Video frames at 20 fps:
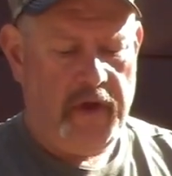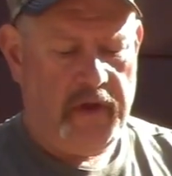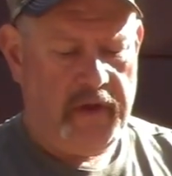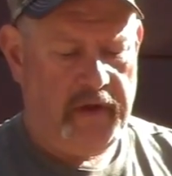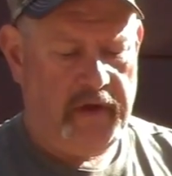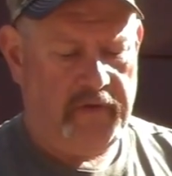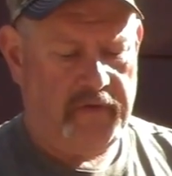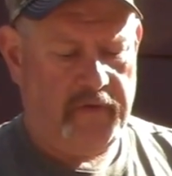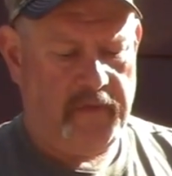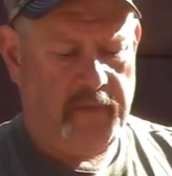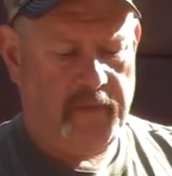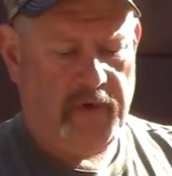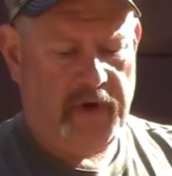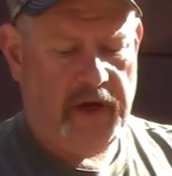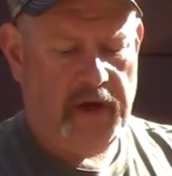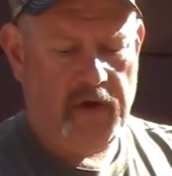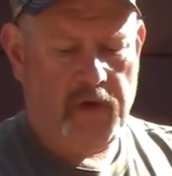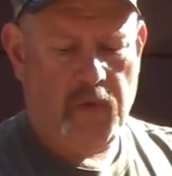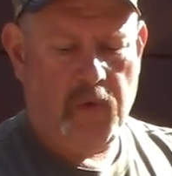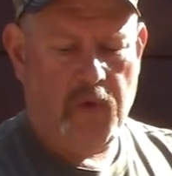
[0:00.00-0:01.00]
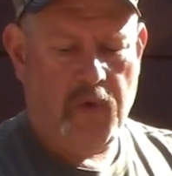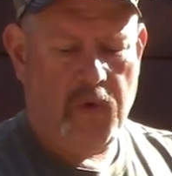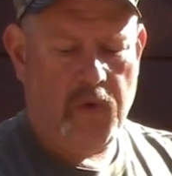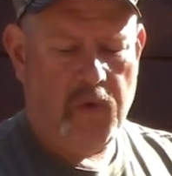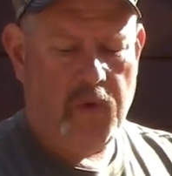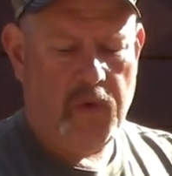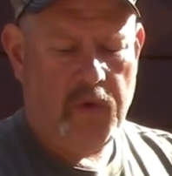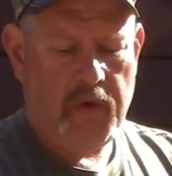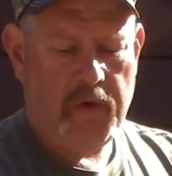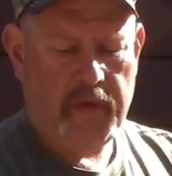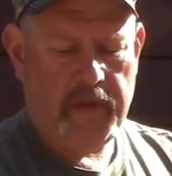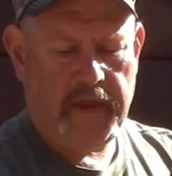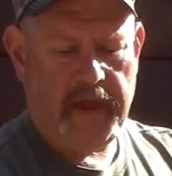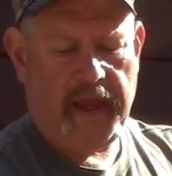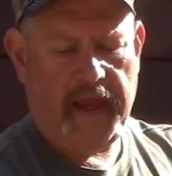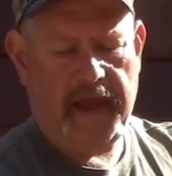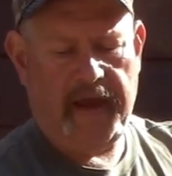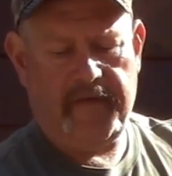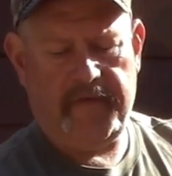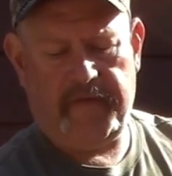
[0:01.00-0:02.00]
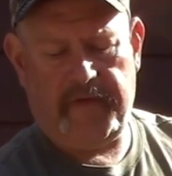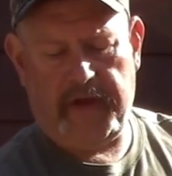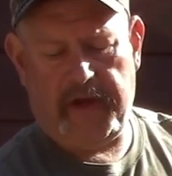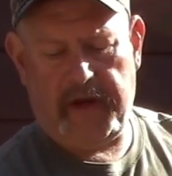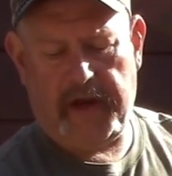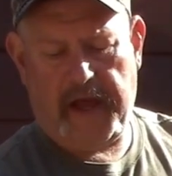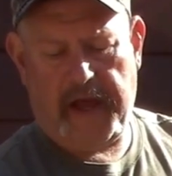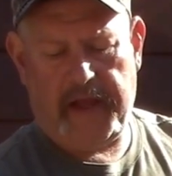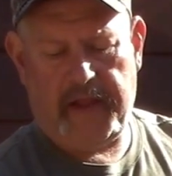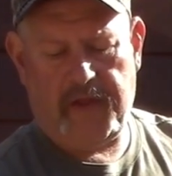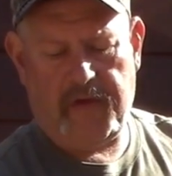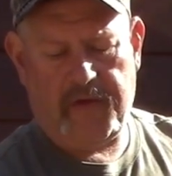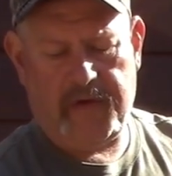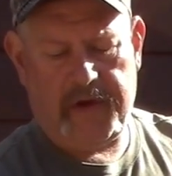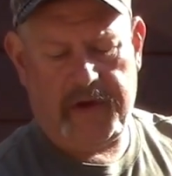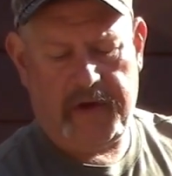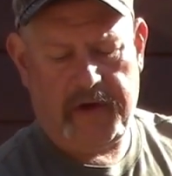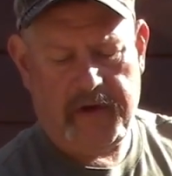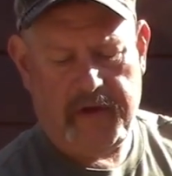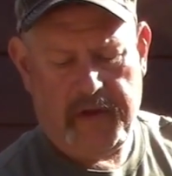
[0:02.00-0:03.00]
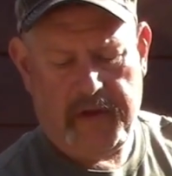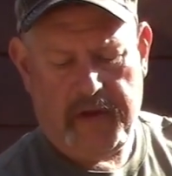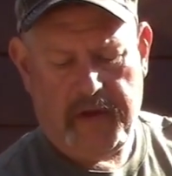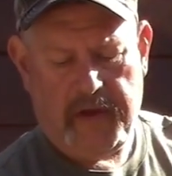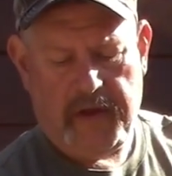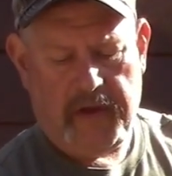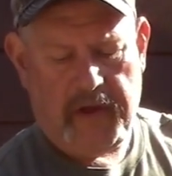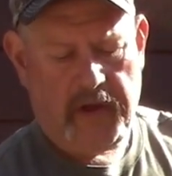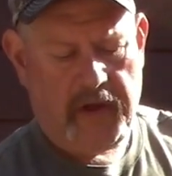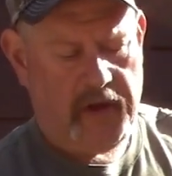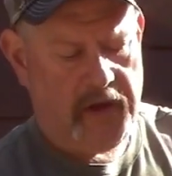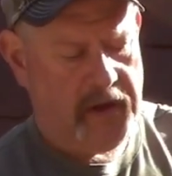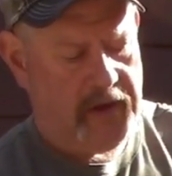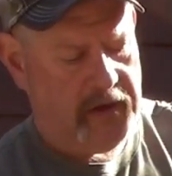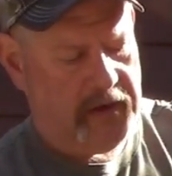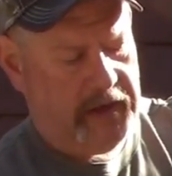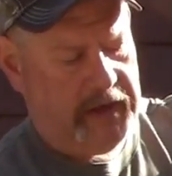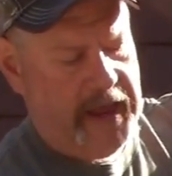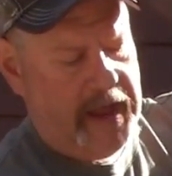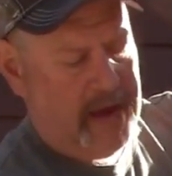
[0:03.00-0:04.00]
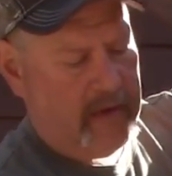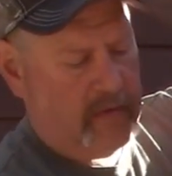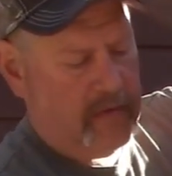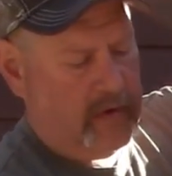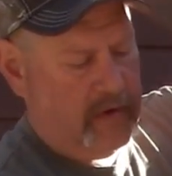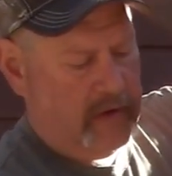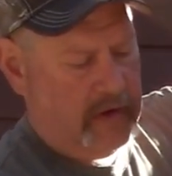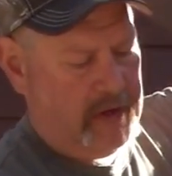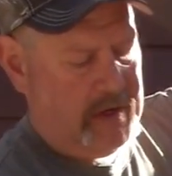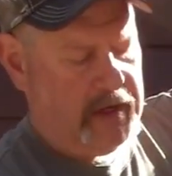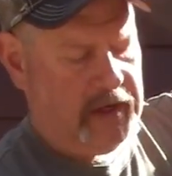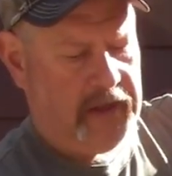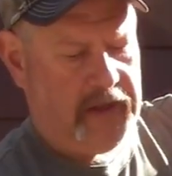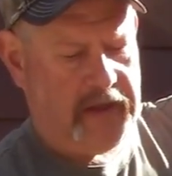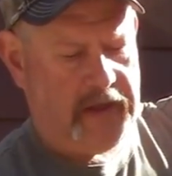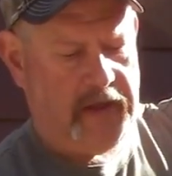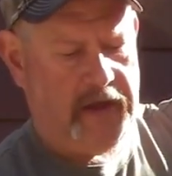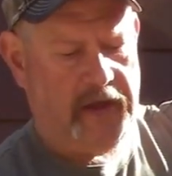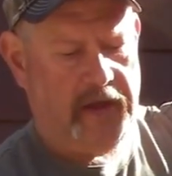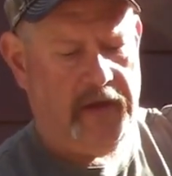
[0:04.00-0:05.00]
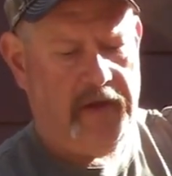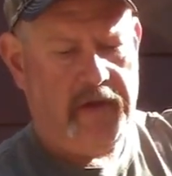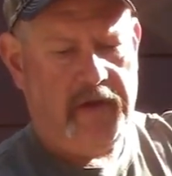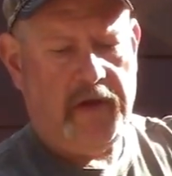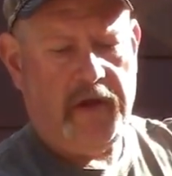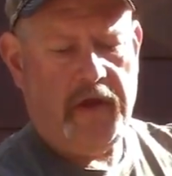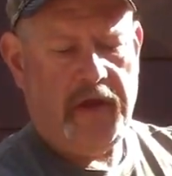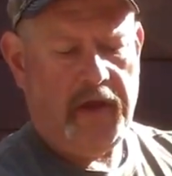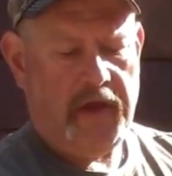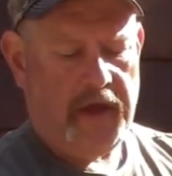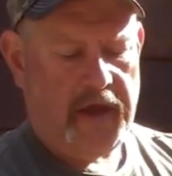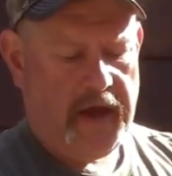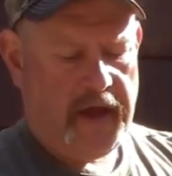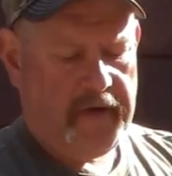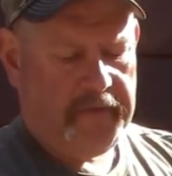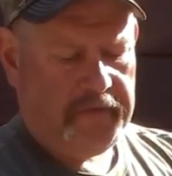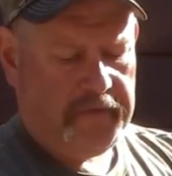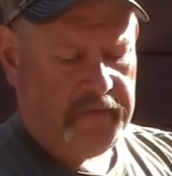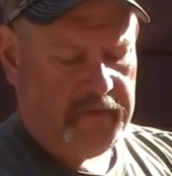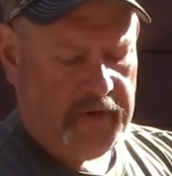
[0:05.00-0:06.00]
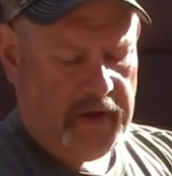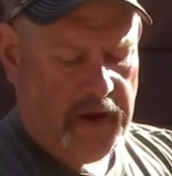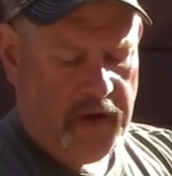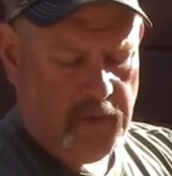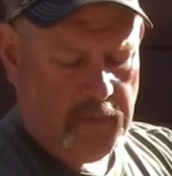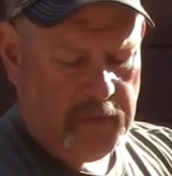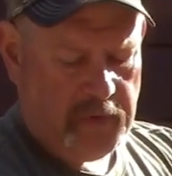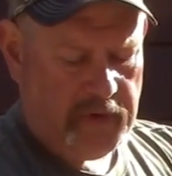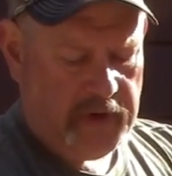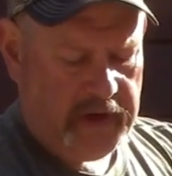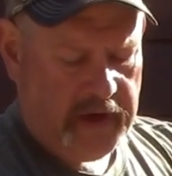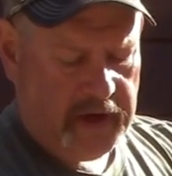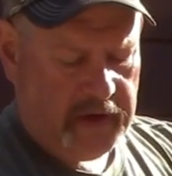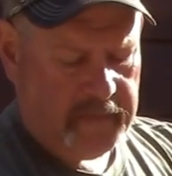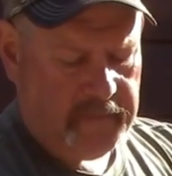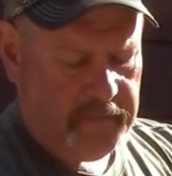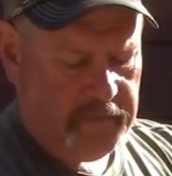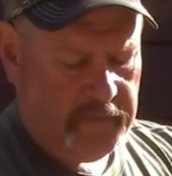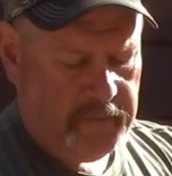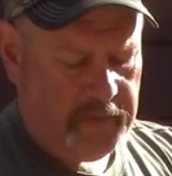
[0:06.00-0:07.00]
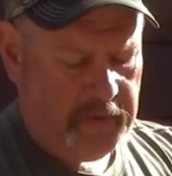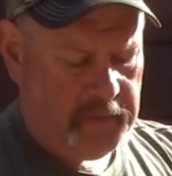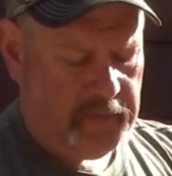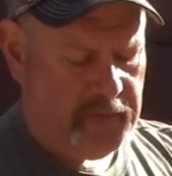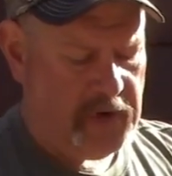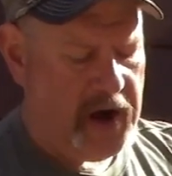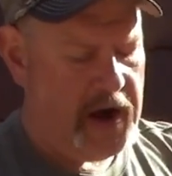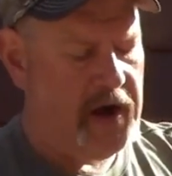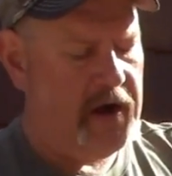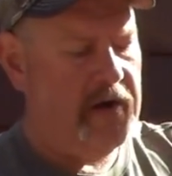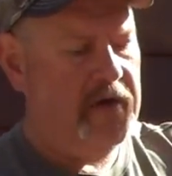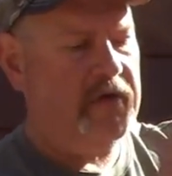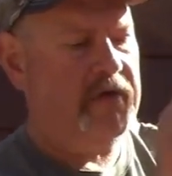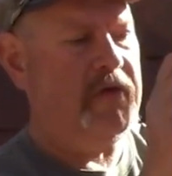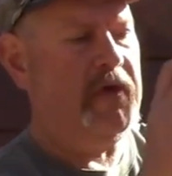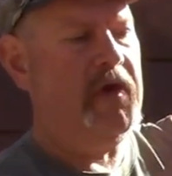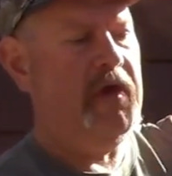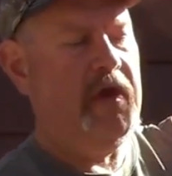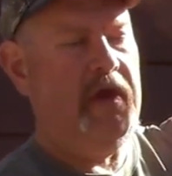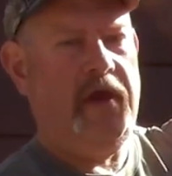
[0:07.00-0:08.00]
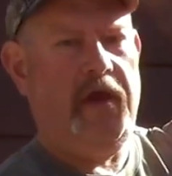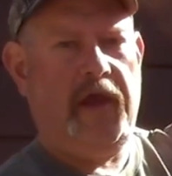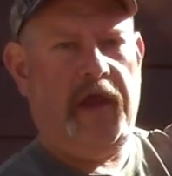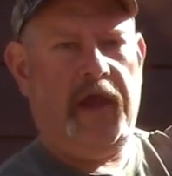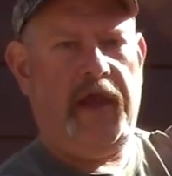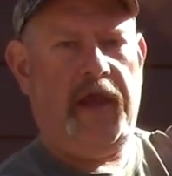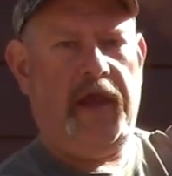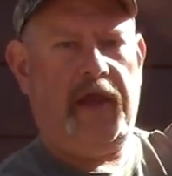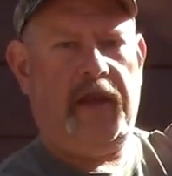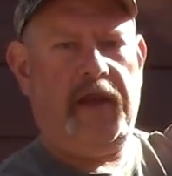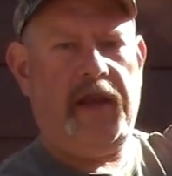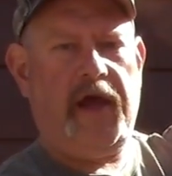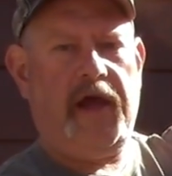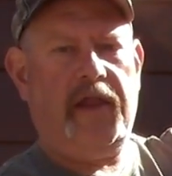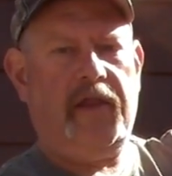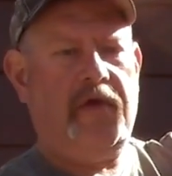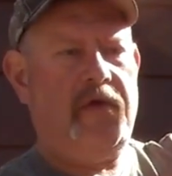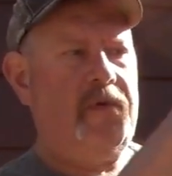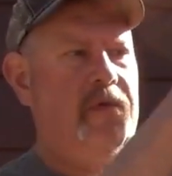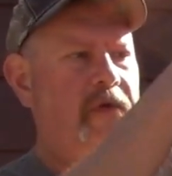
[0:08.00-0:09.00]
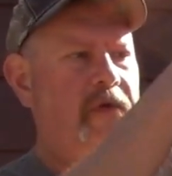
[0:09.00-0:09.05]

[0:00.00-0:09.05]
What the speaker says: These are merino wool. They have a nylon down at the cuffs to help protect them from the briars, and nylon on